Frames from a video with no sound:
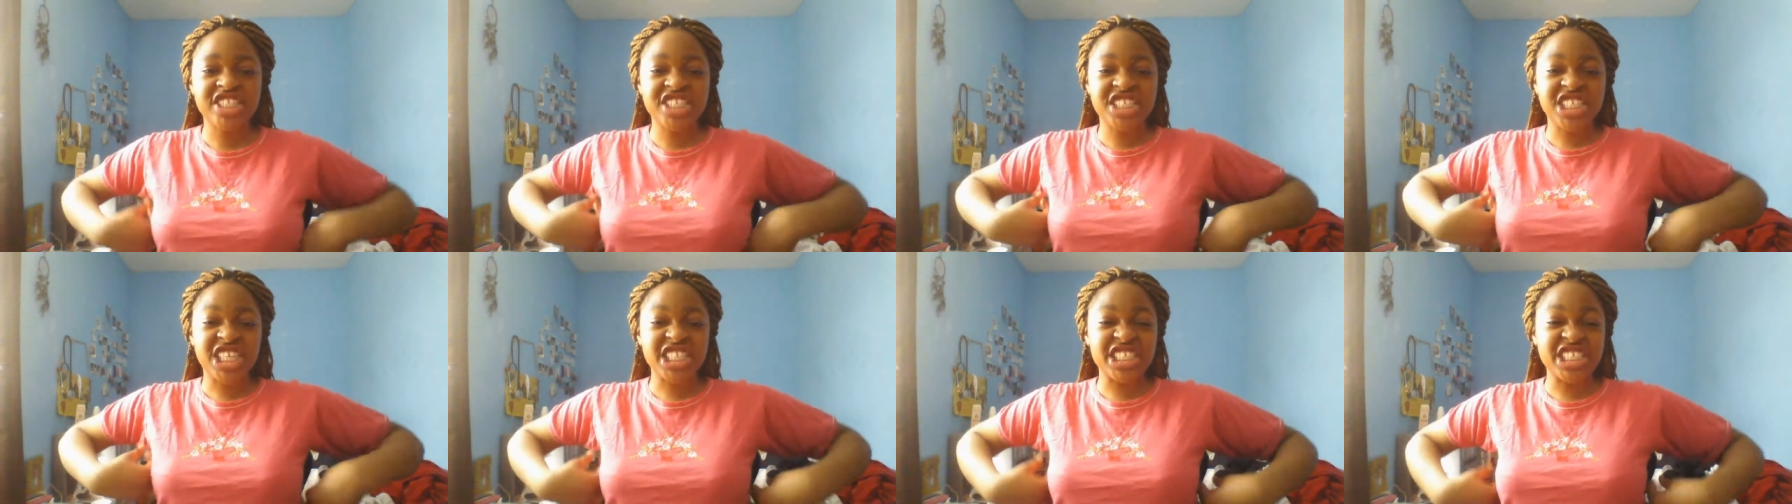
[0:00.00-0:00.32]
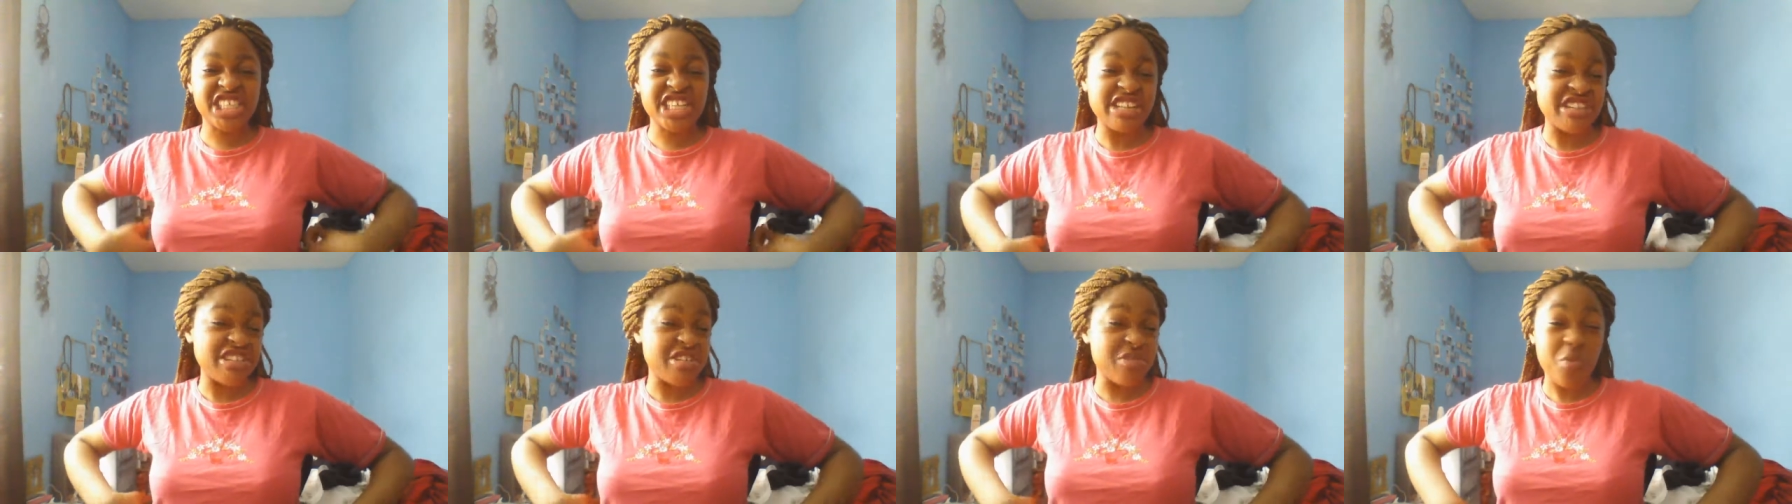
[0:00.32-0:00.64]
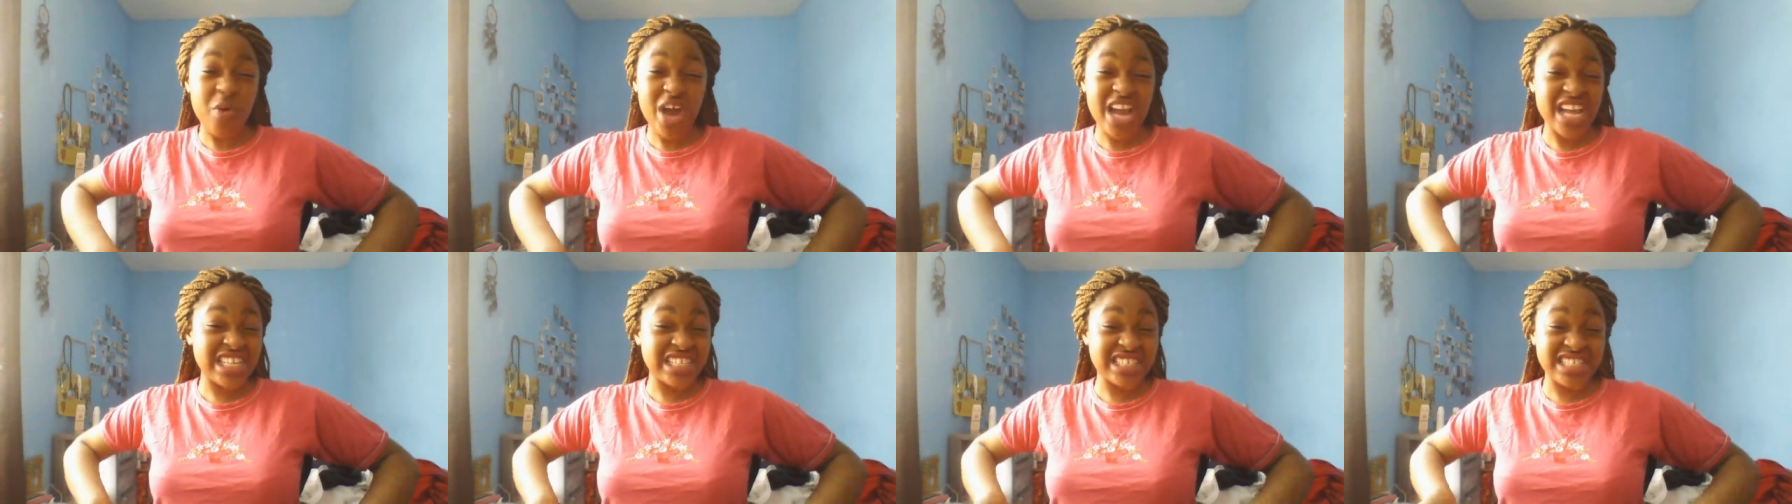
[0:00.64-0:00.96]
since the
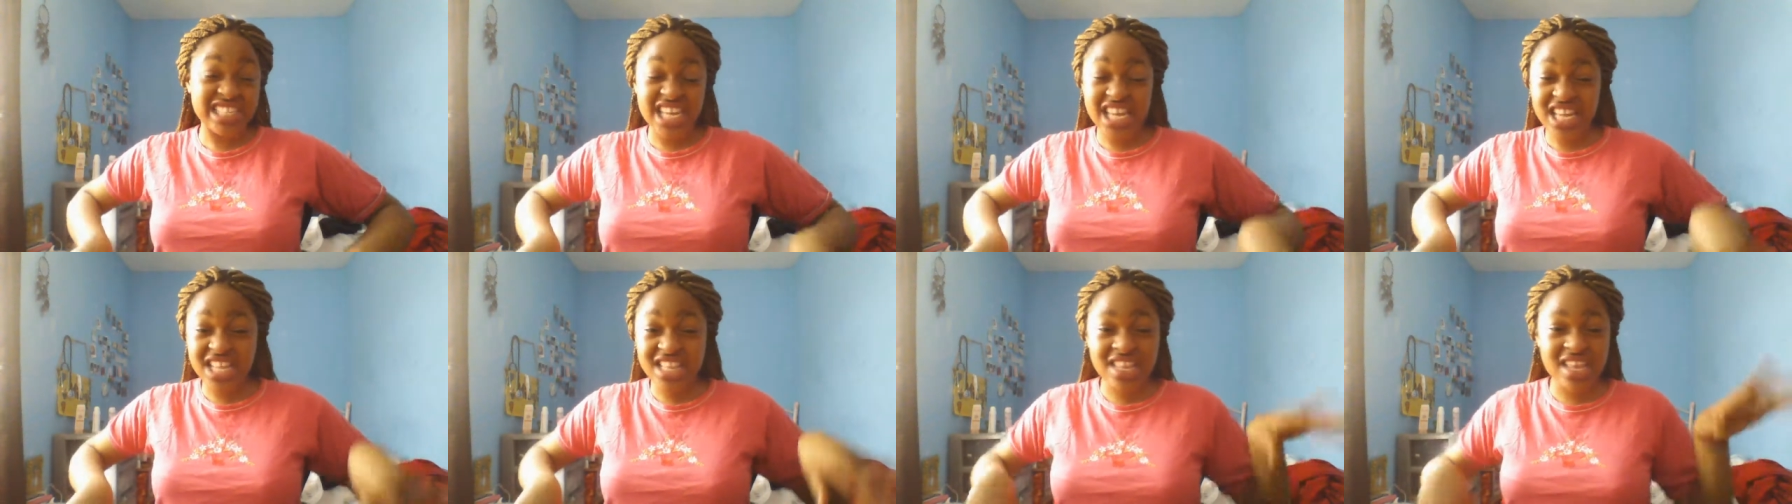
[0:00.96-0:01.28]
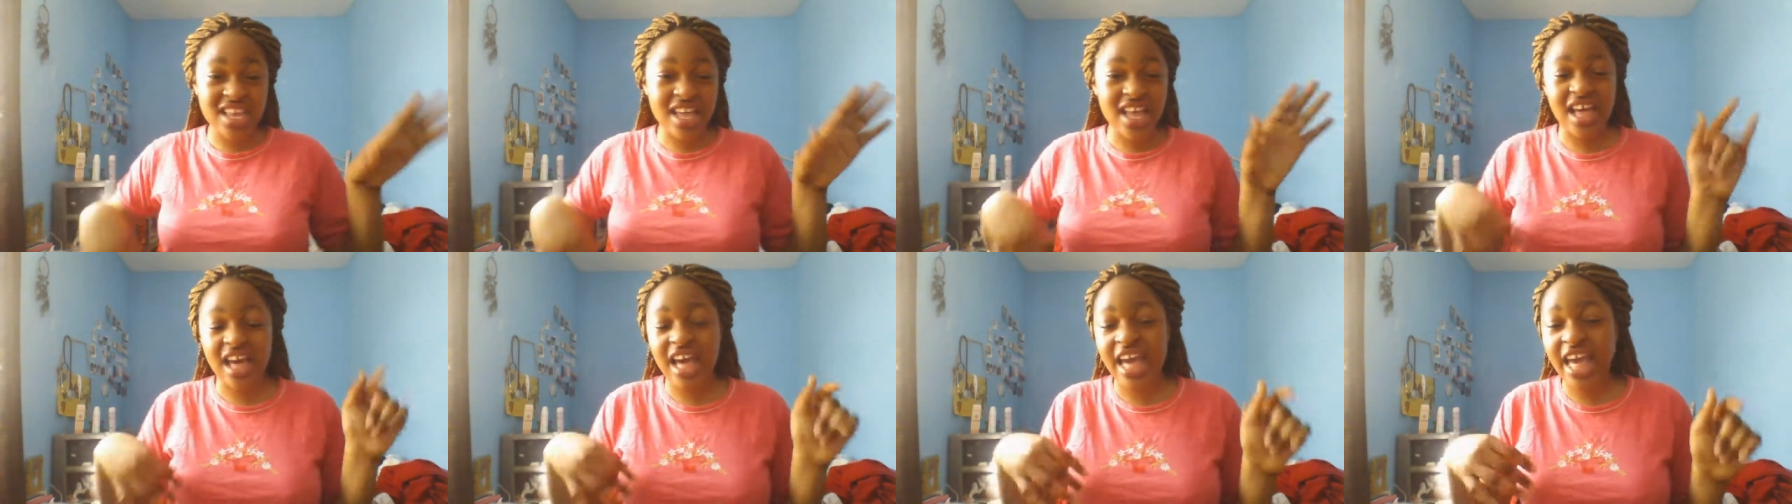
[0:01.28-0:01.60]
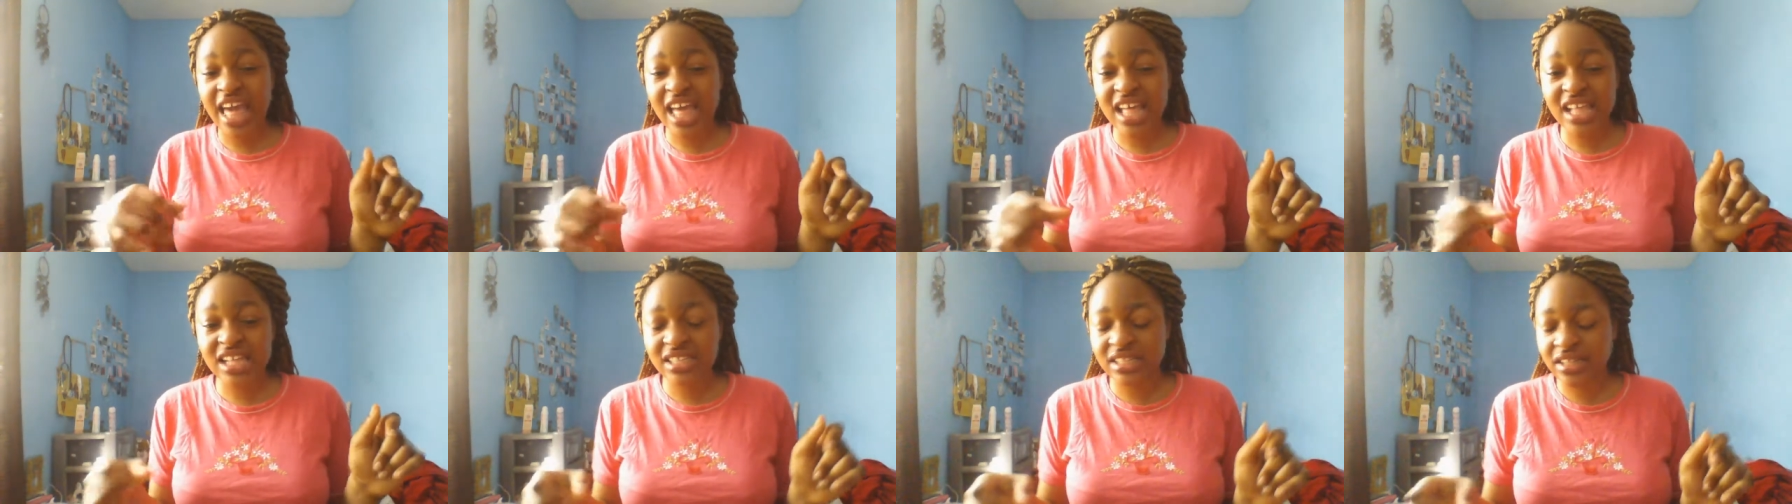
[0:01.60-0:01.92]
waist in, I
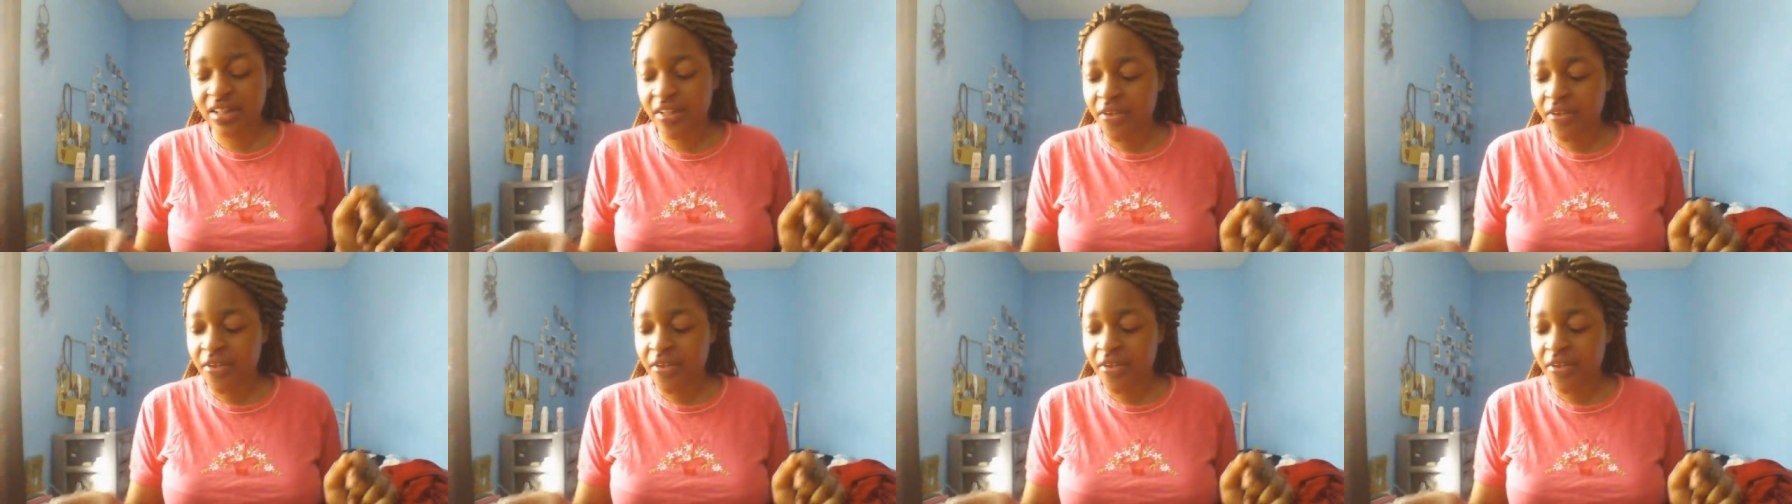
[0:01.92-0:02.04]
guess.